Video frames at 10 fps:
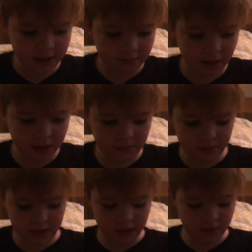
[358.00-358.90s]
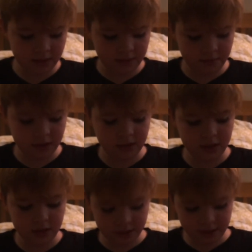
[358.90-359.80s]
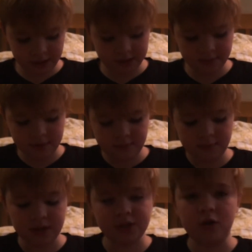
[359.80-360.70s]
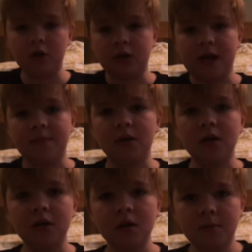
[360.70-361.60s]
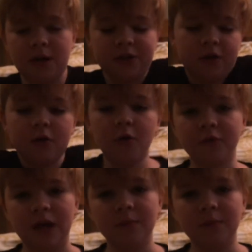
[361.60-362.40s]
he might be a mean per, I think he's a mean person on camera, but I don't know off